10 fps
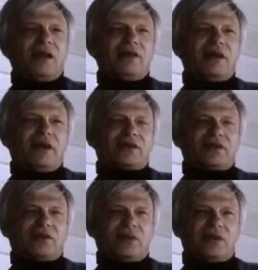And they asked
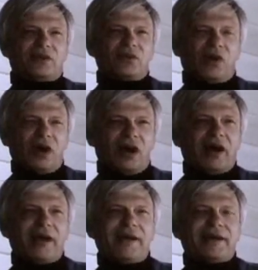her the reason
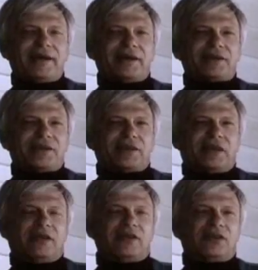why. And she
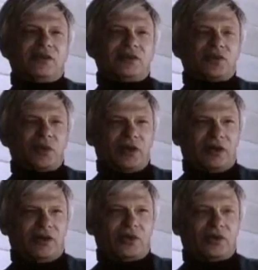said that she was a
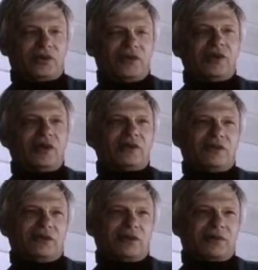widow with two young
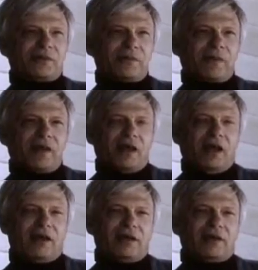children
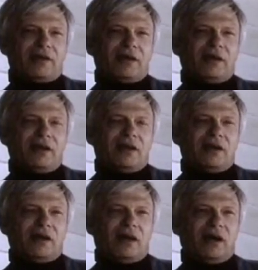and that the
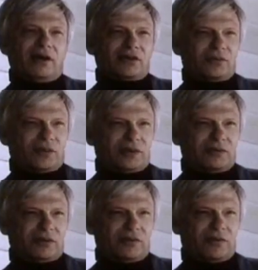house was,
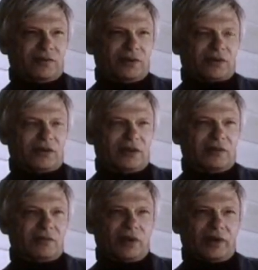was, was
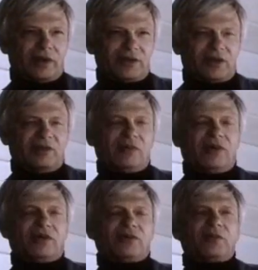uh, mortgaged and the
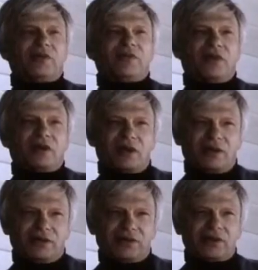mortgage would be
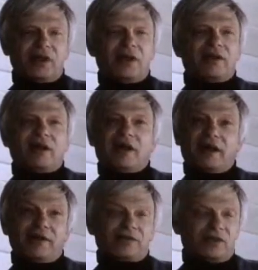foreclosed
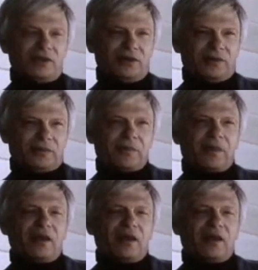that afternoon.